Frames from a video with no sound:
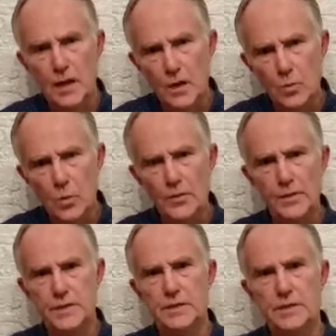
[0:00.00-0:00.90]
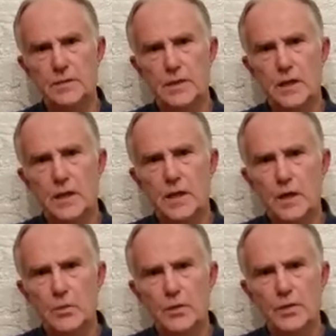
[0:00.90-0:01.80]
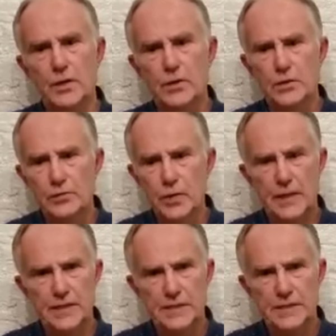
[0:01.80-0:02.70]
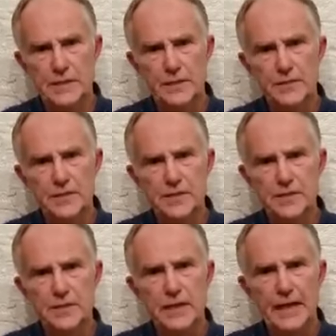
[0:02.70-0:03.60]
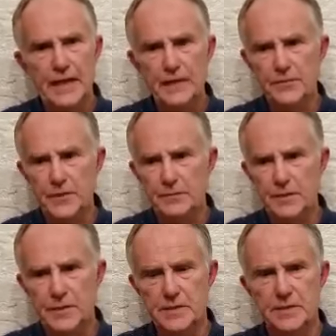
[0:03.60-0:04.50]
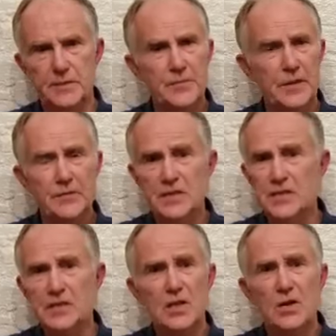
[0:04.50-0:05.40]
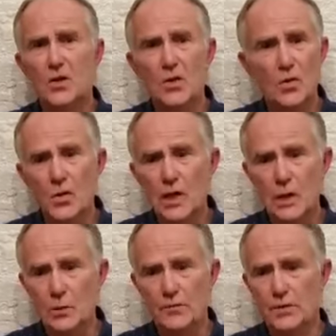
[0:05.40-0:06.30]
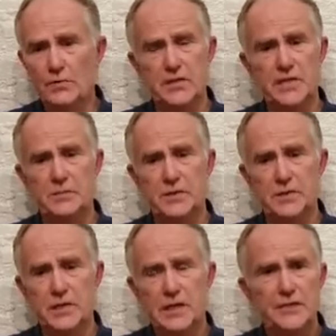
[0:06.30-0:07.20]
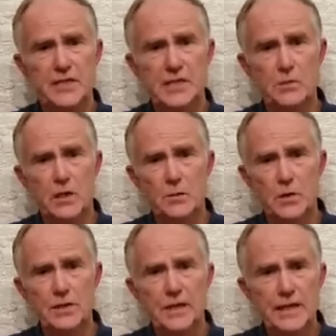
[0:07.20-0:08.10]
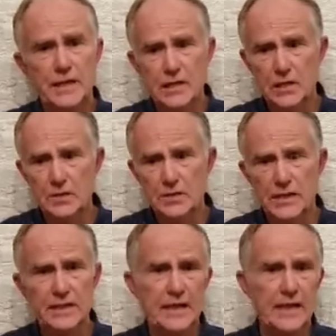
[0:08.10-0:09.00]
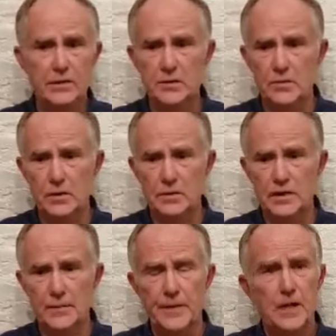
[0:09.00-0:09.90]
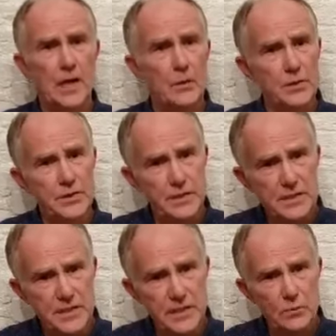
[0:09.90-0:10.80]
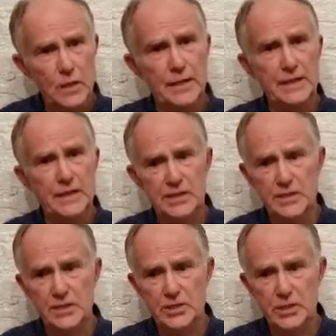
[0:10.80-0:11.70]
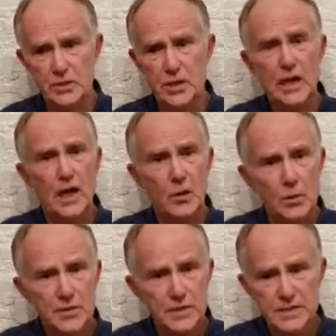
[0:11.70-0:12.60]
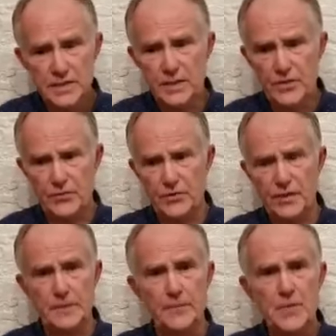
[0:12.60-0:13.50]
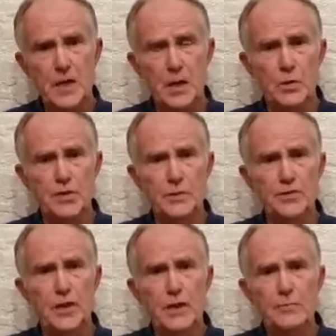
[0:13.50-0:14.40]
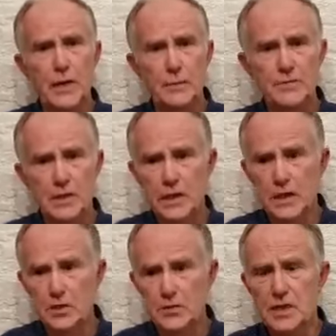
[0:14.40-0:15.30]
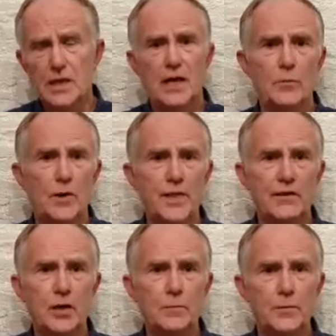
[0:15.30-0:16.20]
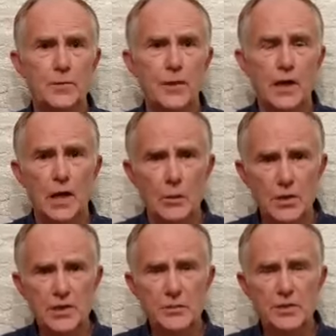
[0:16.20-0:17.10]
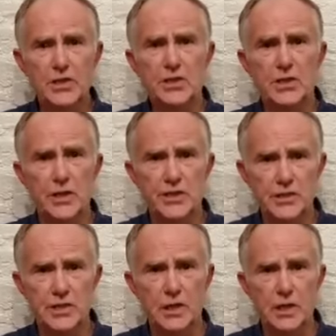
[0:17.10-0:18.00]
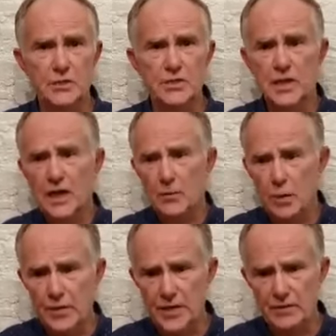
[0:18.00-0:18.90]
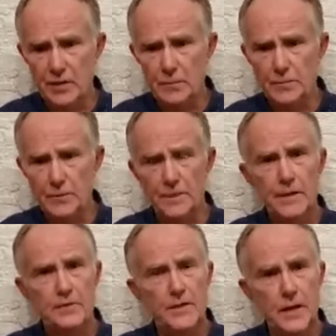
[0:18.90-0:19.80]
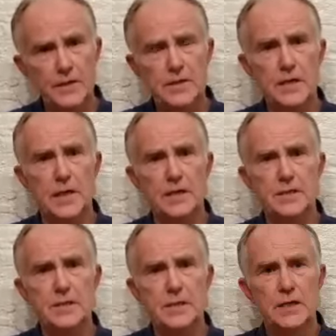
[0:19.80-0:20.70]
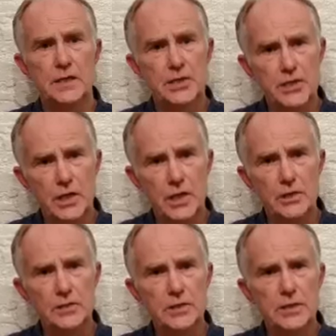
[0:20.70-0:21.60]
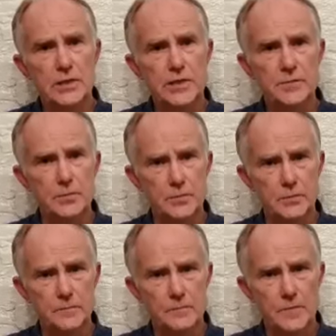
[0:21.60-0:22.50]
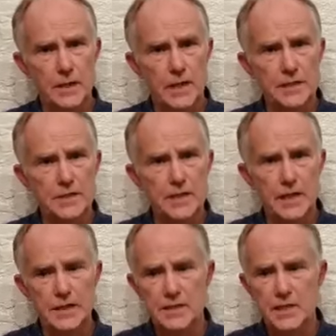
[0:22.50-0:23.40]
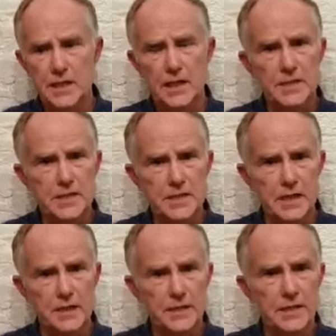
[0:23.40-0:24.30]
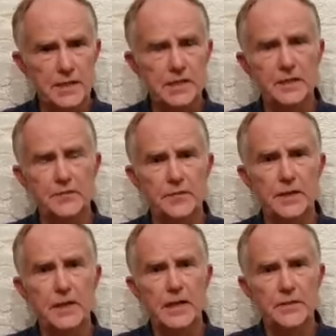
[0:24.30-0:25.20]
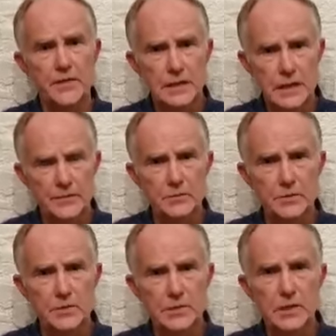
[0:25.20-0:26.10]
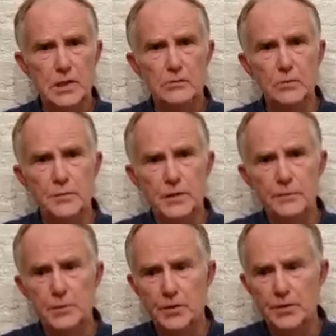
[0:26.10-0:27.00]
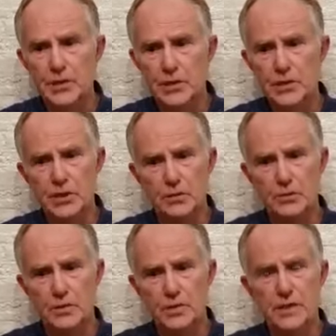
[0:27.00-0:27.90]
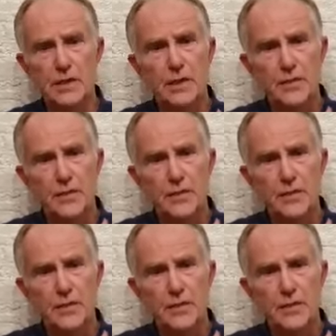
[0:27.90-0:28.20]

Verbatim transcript: I want this. I want Christ. This is an Advent message. This is all I want for Christmas. This is what I want in lockdown and out of lockdown. I want it in tier one and tier two. I want it in tier three. I want it when the pubs are closed and when they're open. I want it when the churches are closed and when they're open. For unto us a child is born unto us, a son is given, and the government will be upon his shoulders.